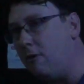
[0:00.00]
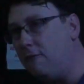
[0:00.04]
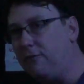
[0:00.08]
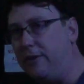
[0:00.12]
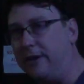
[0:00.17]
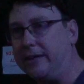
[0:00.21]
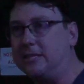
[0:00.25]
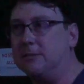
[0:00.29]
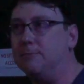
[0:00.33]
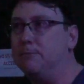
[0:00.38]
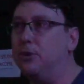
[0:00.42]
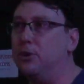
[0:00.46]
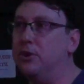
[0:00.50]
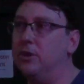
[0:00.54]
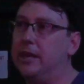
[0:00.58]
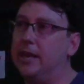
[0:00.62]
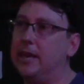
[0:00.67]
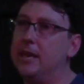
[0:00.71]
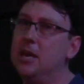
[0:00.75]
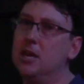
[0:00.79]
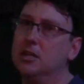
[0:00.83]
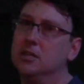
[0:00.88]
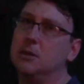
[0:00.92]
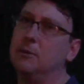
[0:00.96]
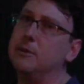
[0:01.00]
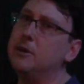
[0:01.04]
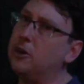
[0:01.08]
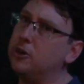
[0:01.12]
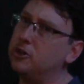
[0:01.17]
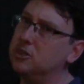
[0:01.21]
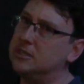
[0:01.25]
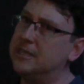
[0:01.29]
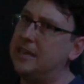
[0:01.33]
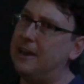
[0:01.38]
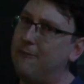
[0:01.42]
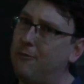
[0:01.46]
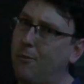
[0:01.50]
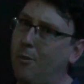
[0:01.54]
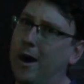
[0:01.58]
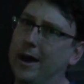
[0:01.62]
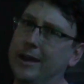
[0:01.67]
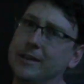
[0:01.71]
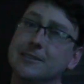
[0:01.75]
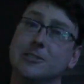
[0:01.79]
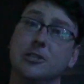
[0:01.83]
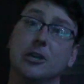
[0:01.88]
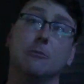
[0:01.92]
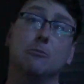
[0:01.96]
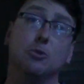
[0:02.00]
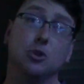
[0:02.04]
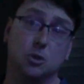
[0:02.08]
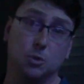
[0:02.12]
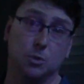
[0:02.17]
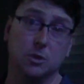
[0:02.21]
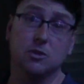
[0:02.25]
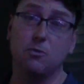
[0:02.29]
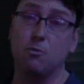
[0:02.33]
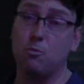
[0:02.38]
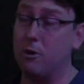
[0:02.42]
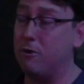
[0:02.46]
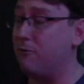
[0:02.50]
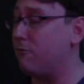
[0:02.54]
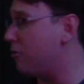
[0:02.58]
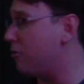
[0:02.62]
flexibility, so we don't just have one jib, which we've